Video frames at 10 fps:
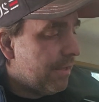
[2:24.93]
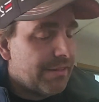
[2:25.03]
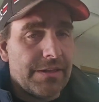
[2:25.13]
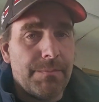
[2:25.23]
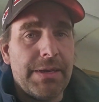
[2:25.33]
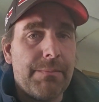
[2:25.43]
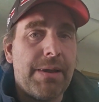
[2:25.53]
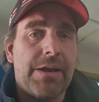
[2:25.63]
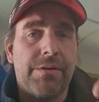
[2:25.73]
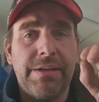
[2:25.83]
than the big
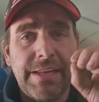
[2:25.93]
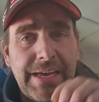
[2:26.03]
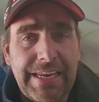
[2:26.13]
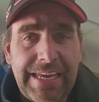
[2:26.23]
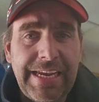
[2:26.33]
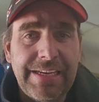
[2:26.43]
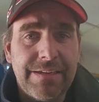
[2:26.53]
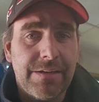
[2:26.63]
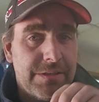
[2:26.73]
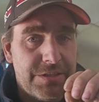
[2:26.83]
battery, and that heat